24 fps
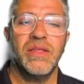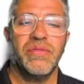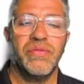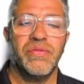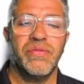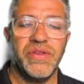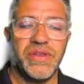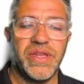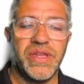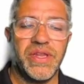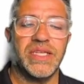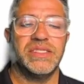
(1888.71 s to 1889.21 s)

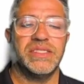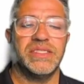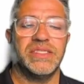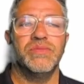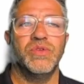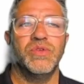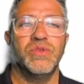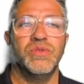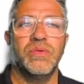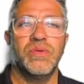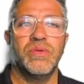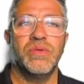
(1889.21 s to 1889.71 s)
the
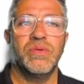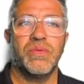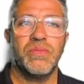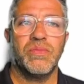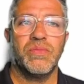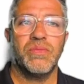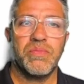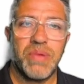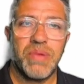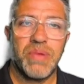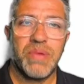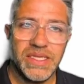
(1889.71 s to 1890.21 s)
decimal
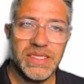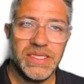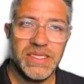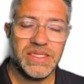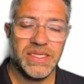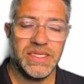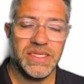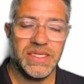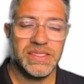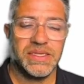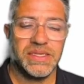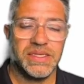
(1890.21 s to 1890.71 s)

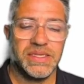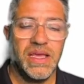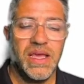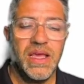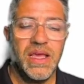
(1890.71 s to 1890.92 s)
places.